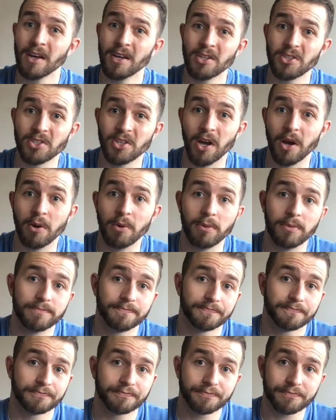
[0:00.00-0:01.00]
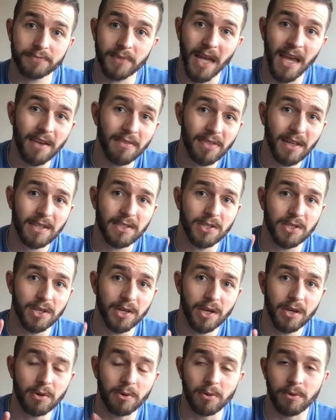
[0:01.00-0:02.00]
So if that's
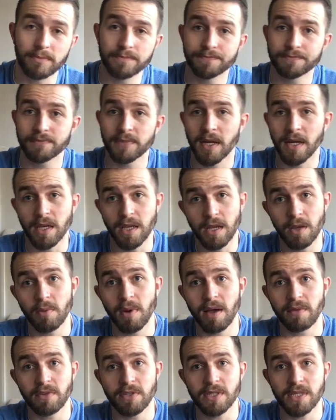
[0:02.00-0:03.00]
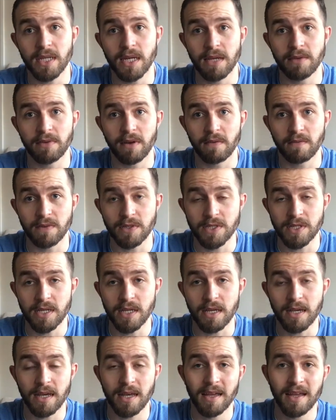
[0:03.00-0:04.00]
you, and you have a skinny fat
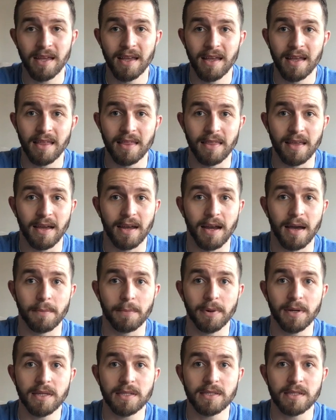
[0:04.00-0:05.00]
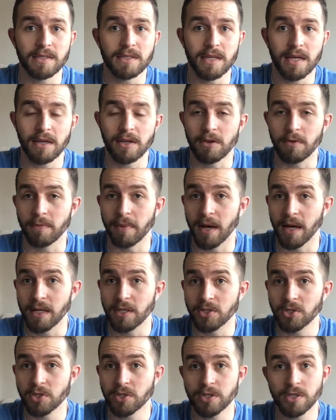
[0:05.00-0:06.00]
physique, then I'm pleased to tell you, by
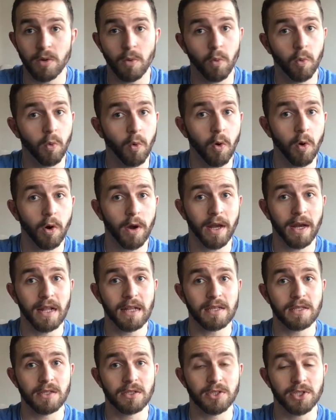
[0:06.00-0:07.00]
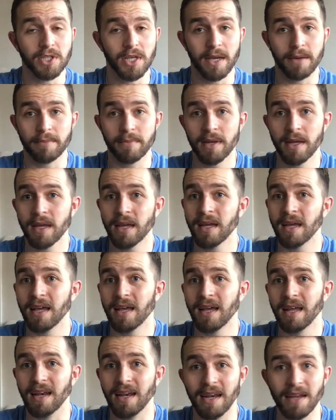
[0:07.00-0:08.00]
just walking into the gym,
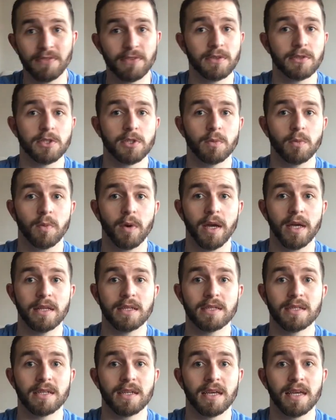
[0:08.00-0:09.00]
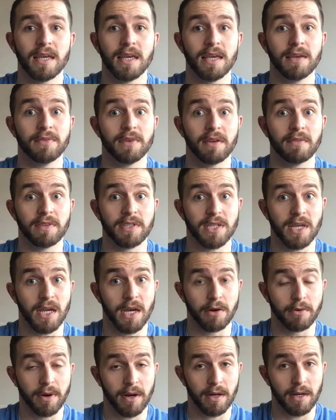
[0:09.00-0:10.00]
lifting some weights, even if it's
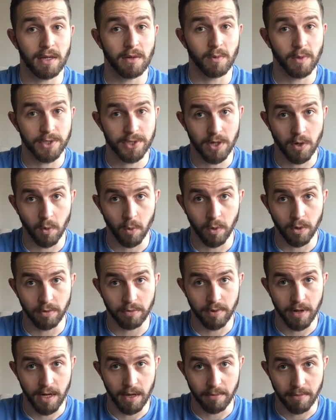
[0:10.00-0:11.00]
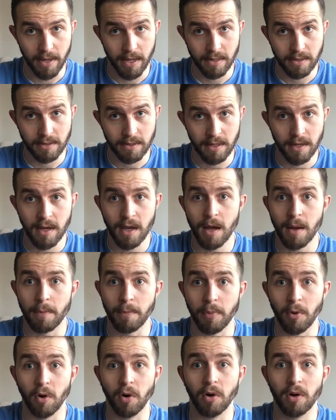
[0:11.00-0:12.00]
incorrectly, which I wouldn't recommend,
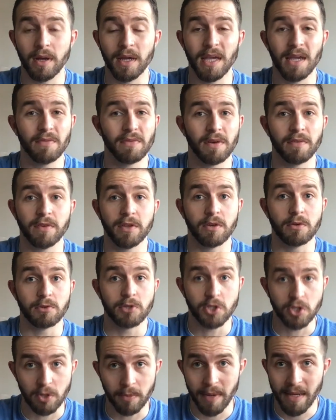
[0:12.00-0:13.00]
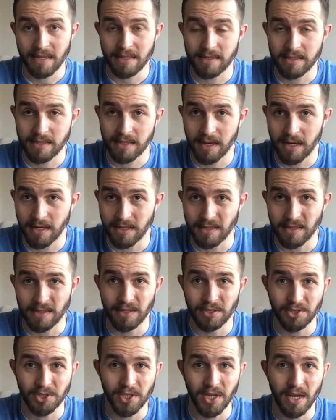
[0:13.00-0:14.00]
but even if you do some exercise in
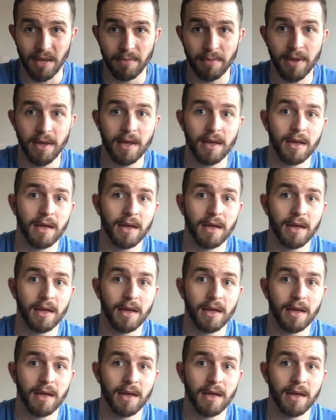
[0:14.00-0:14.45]
the gym